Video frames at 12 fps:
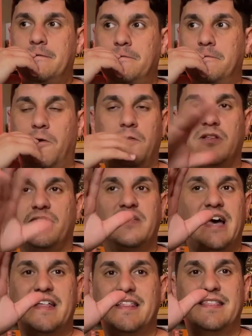All of
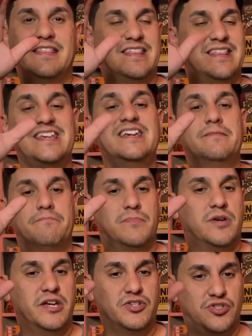that theme
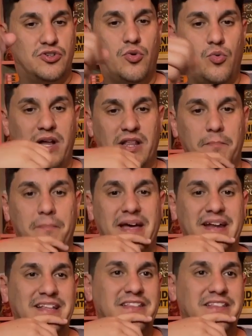is so well embedded.